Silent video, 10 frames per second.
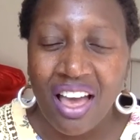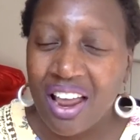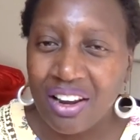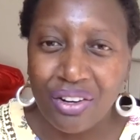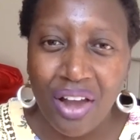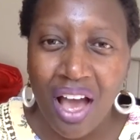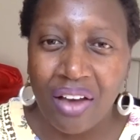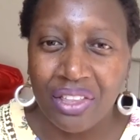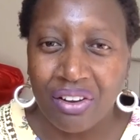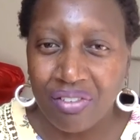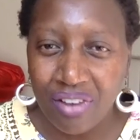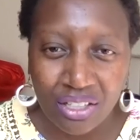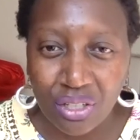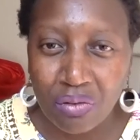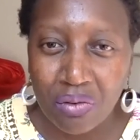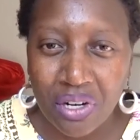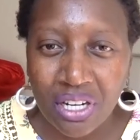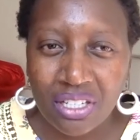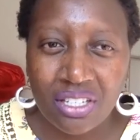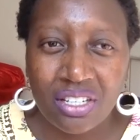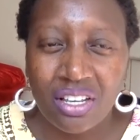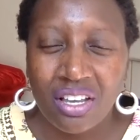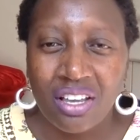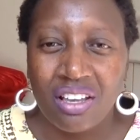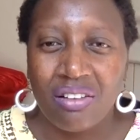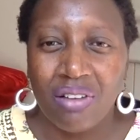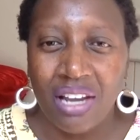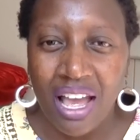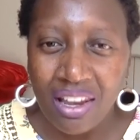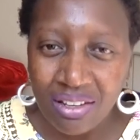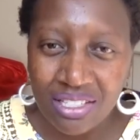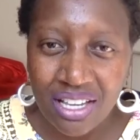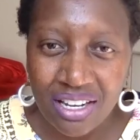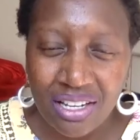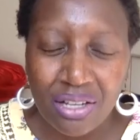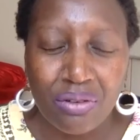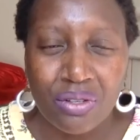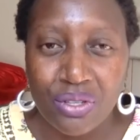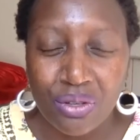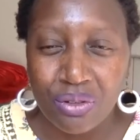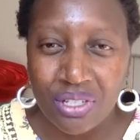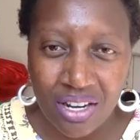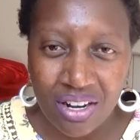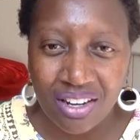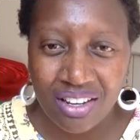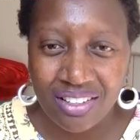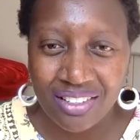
I don't know how the reflection worked. When I looked at it, it was so dark.